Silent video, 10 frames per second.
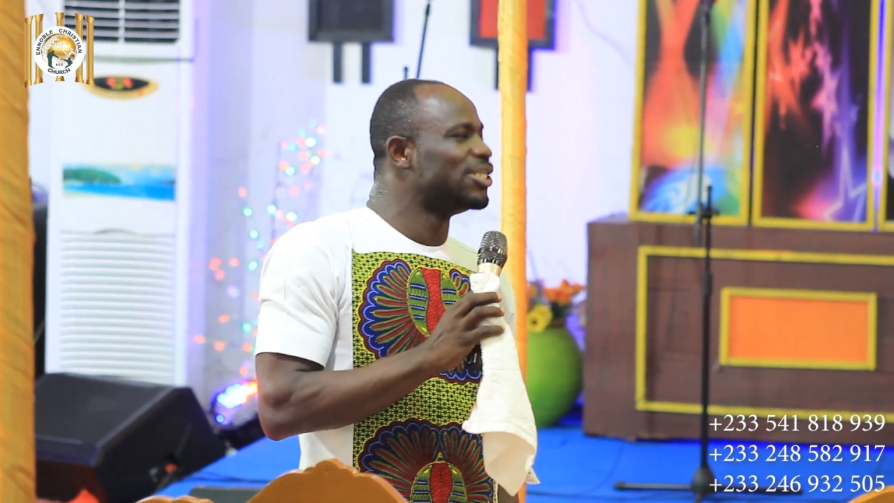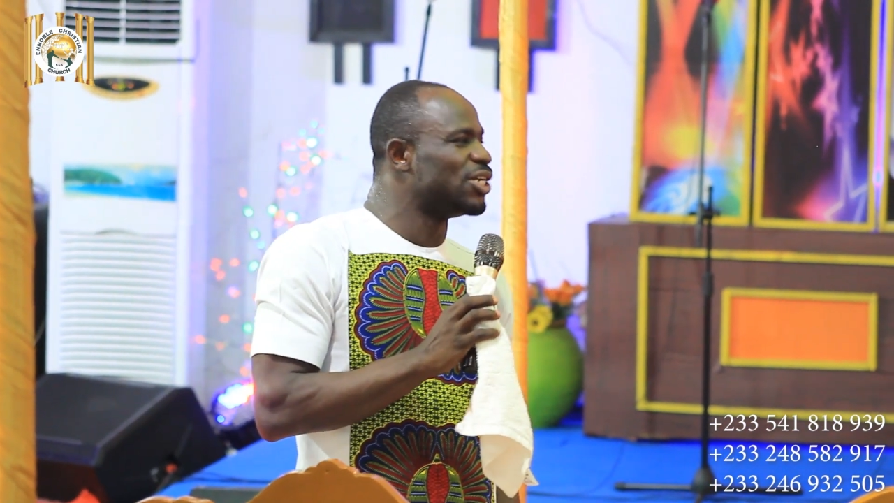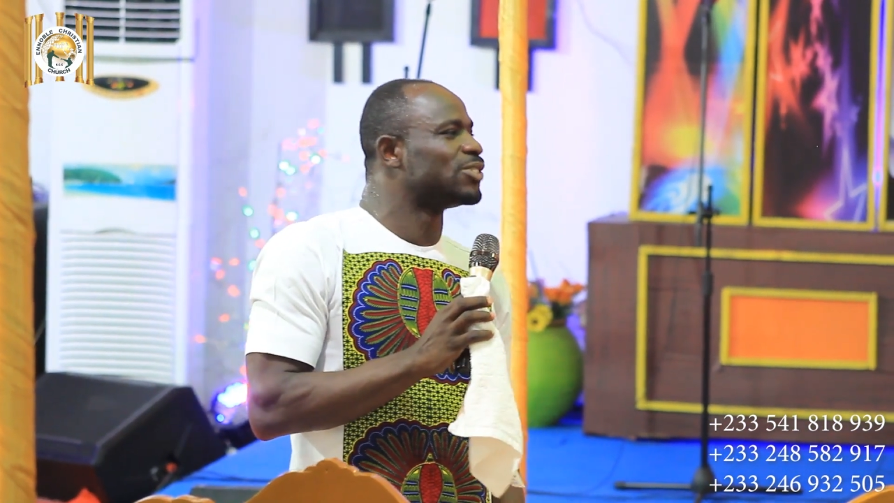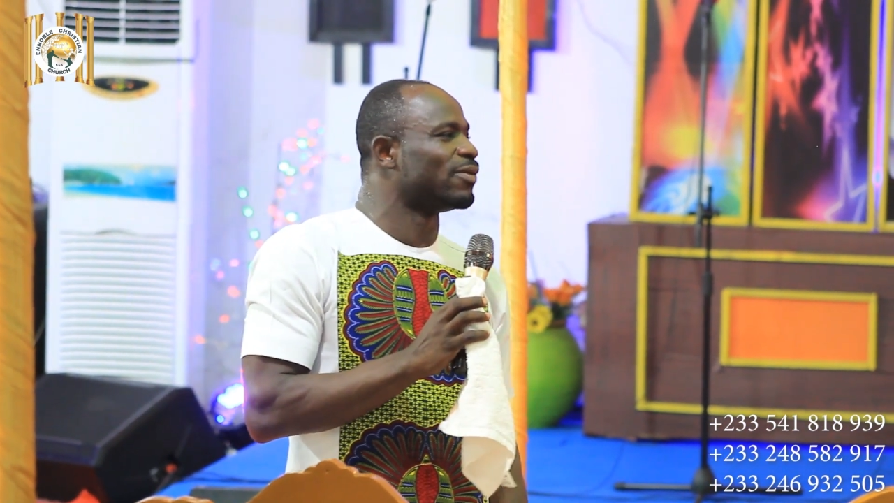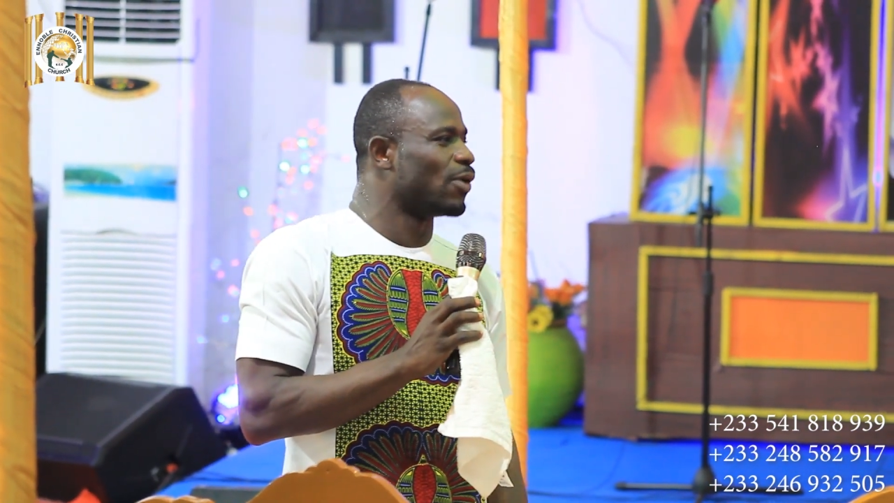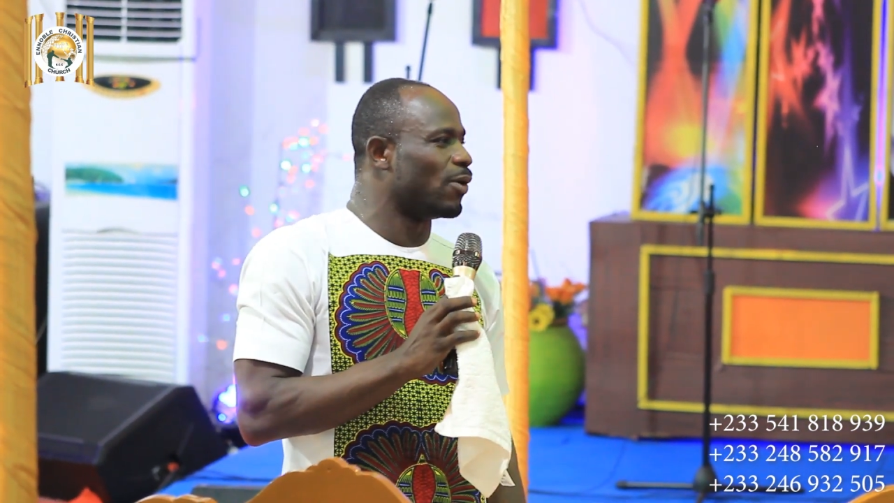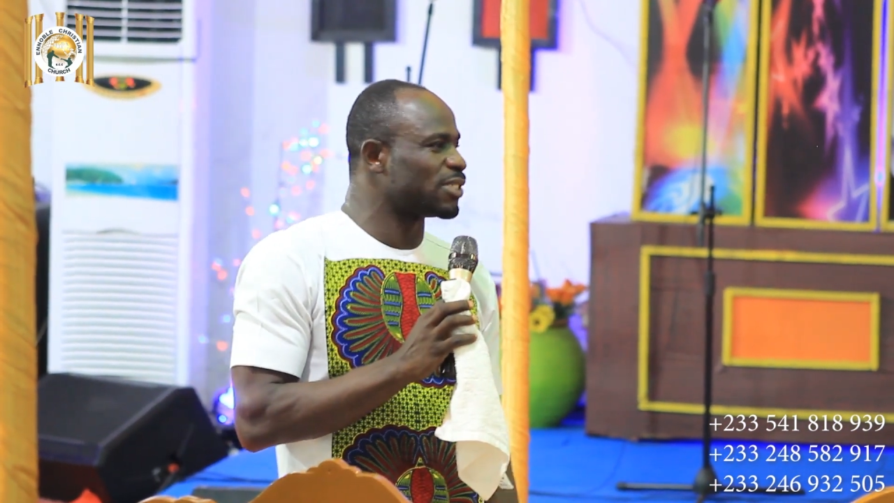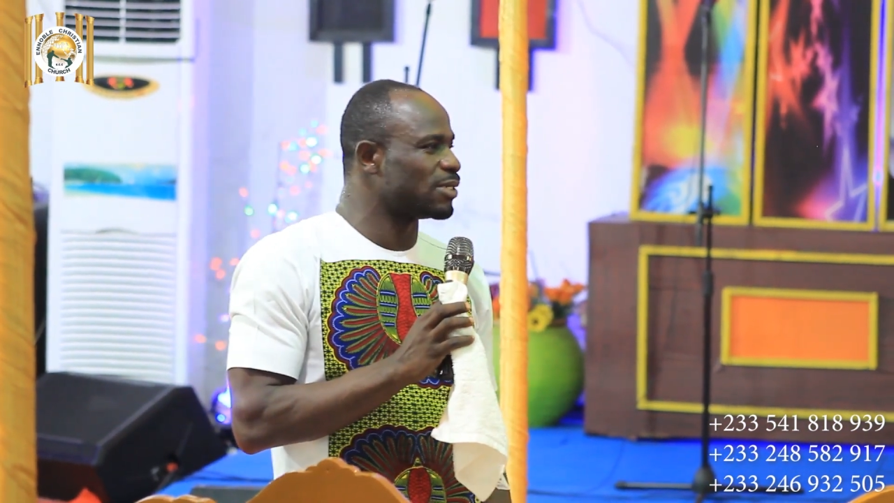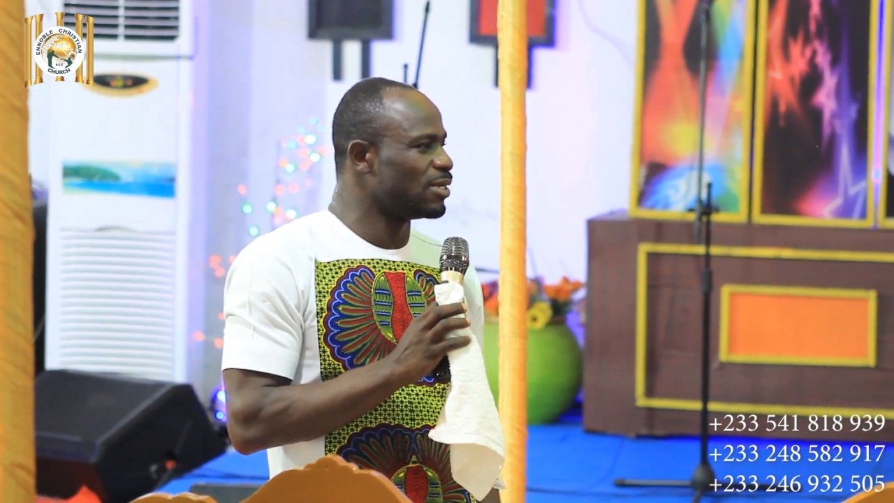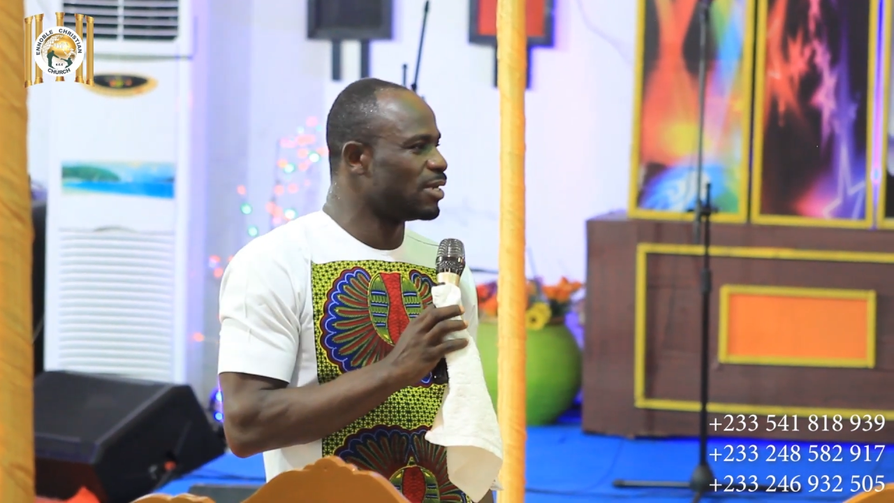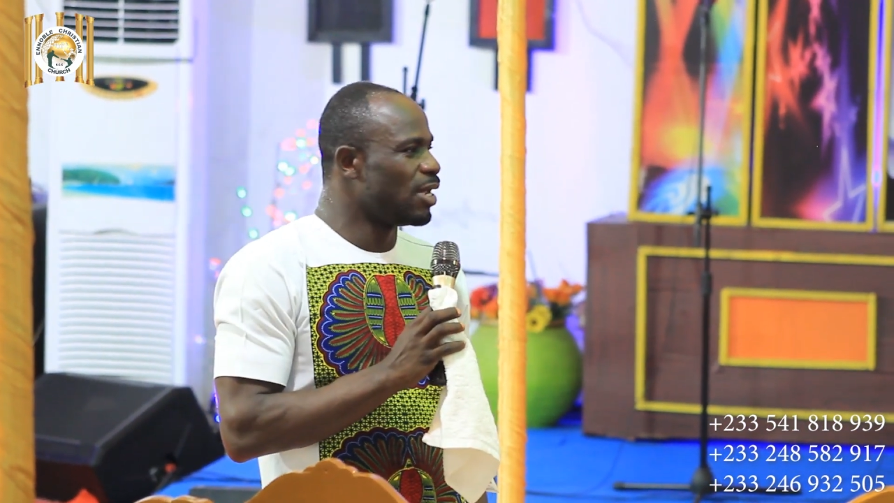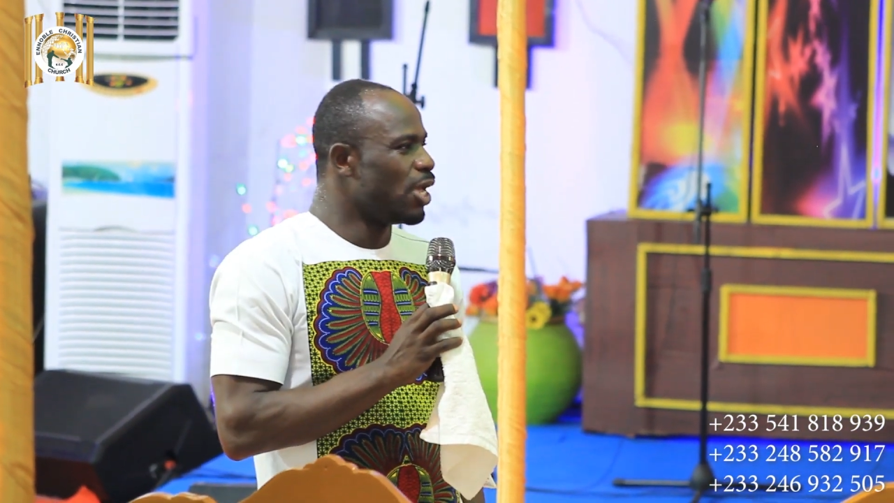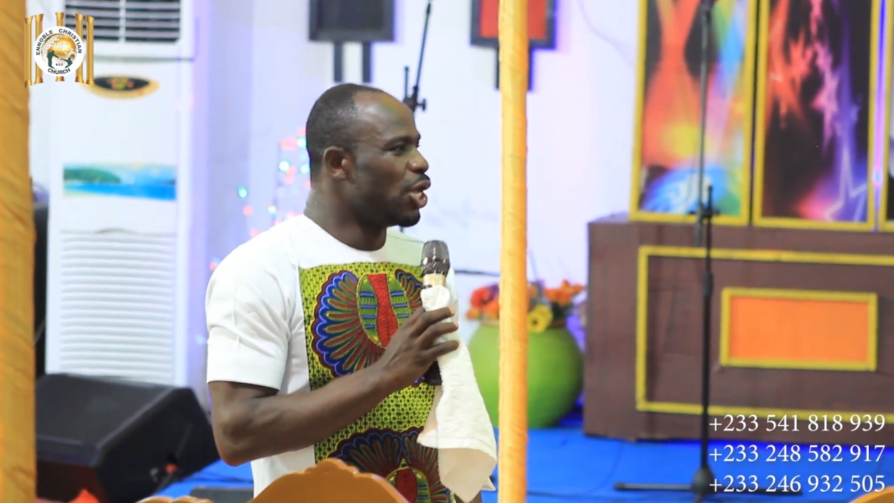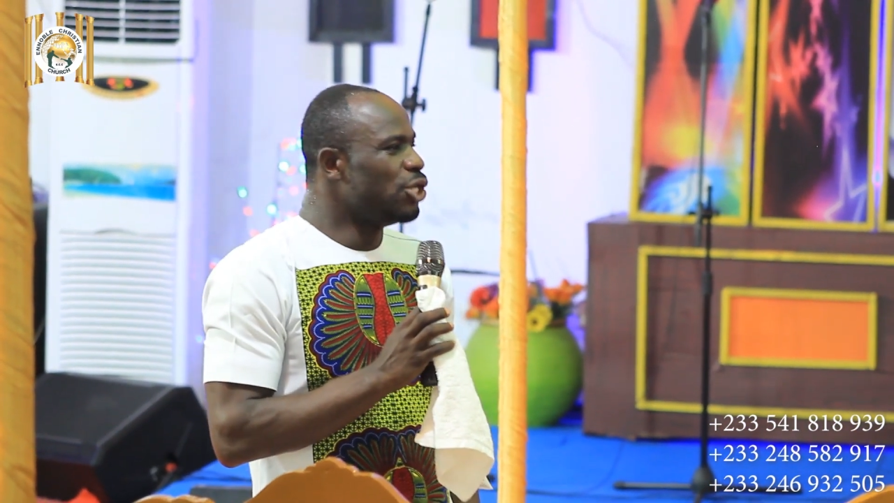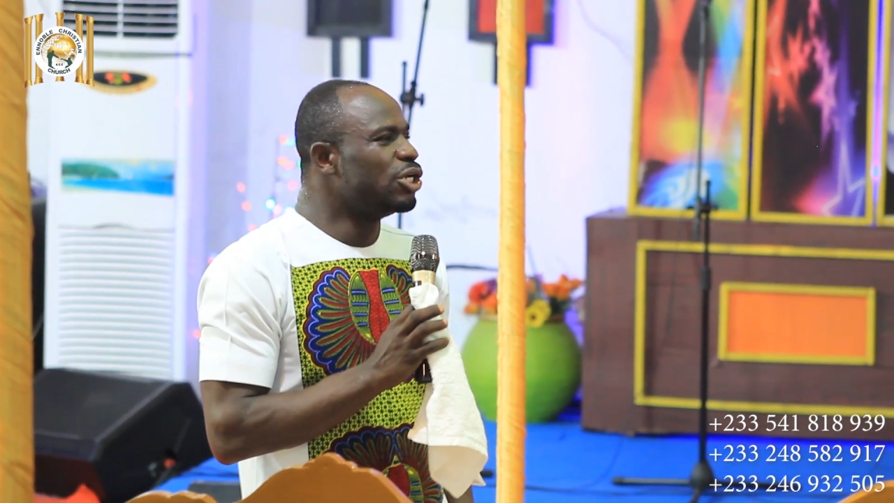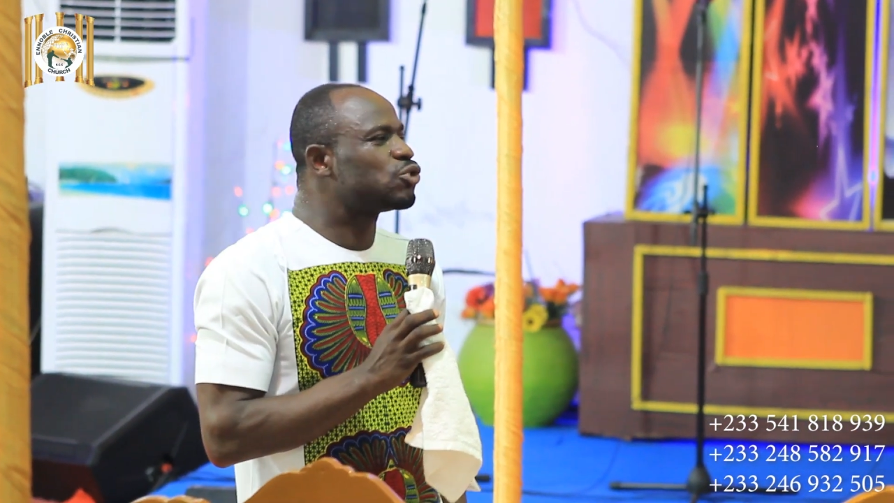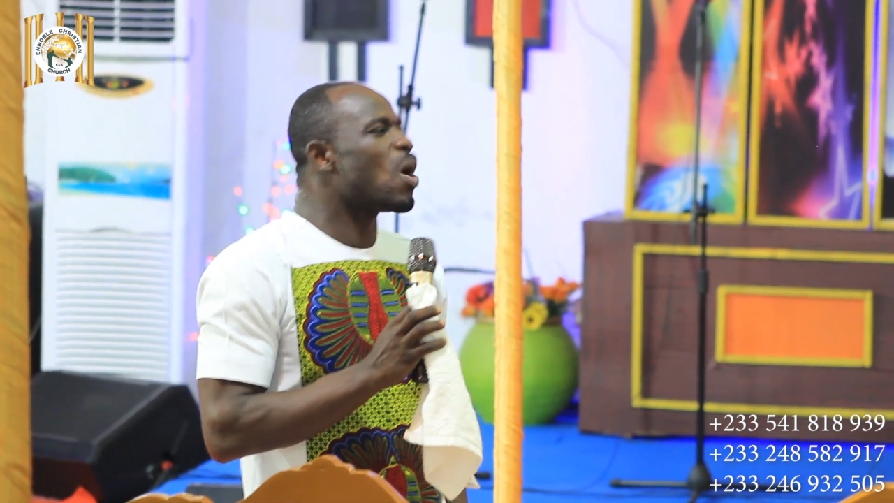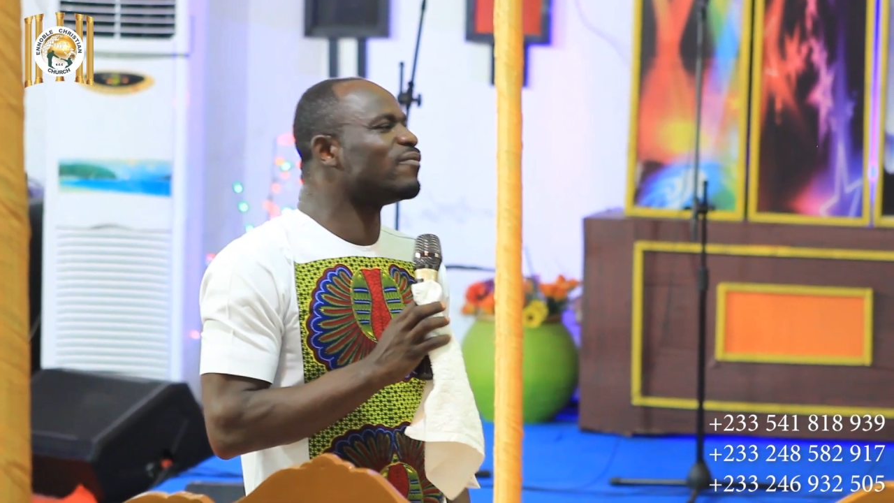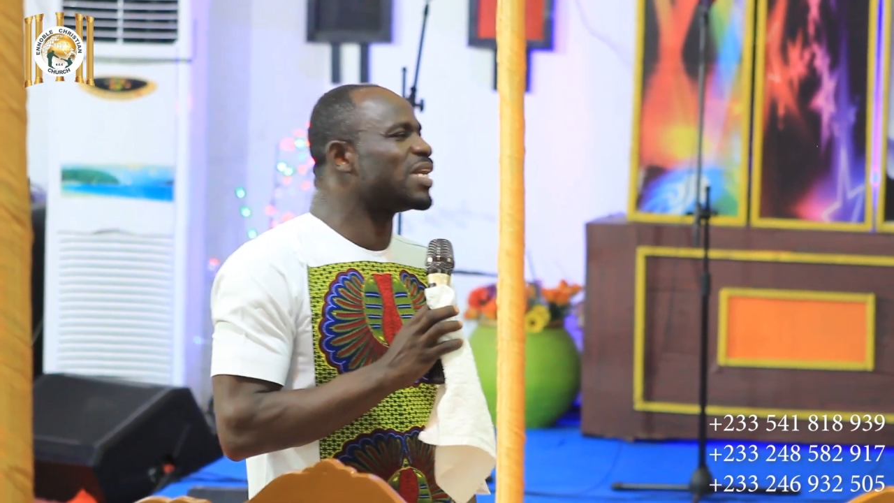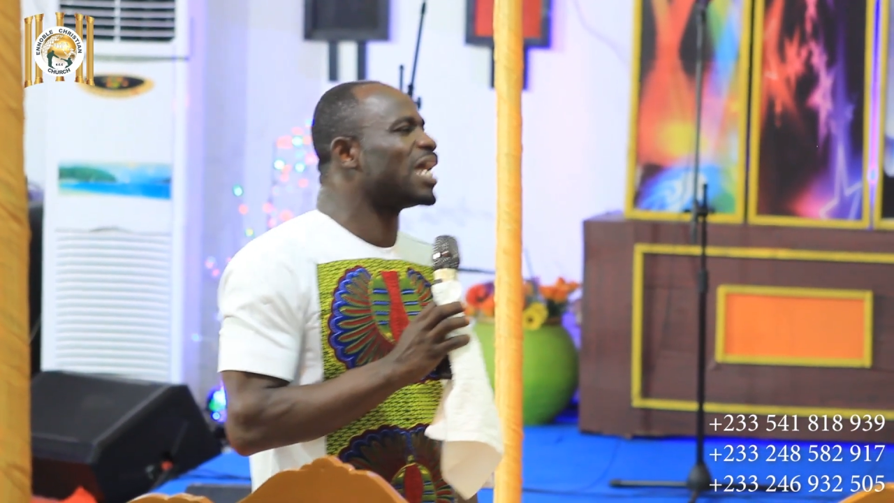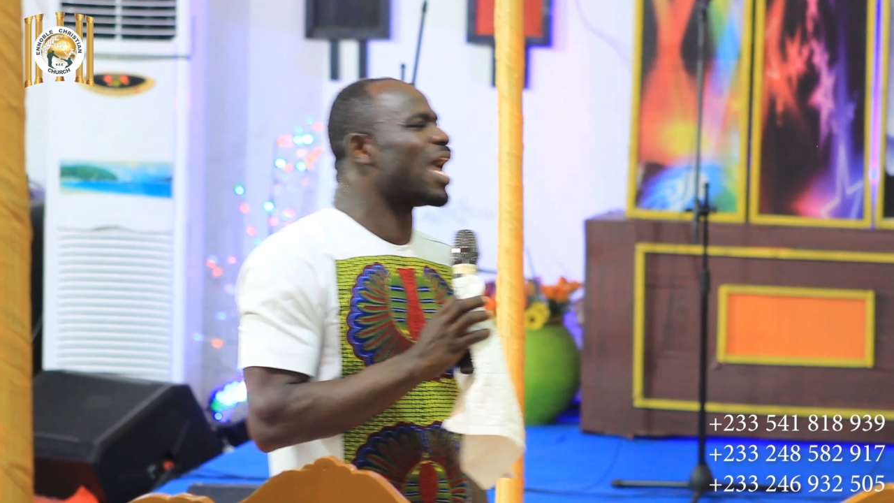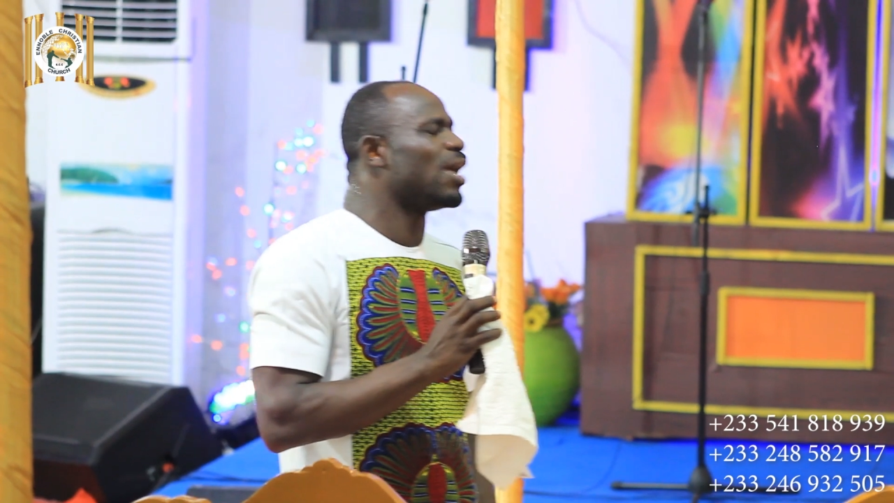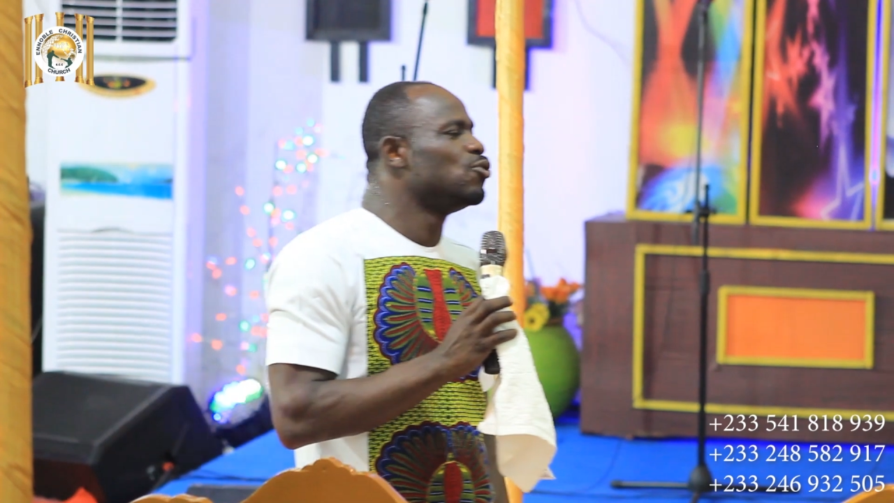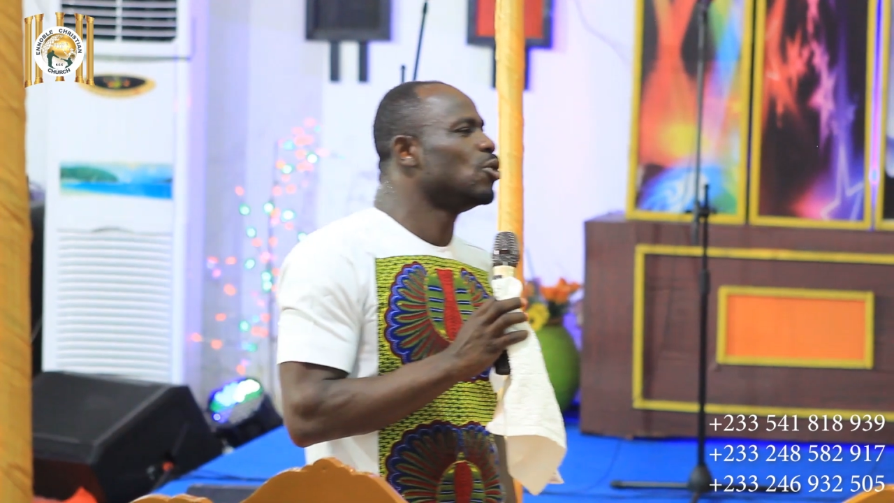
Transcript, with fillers: agent of God. You need to have an, you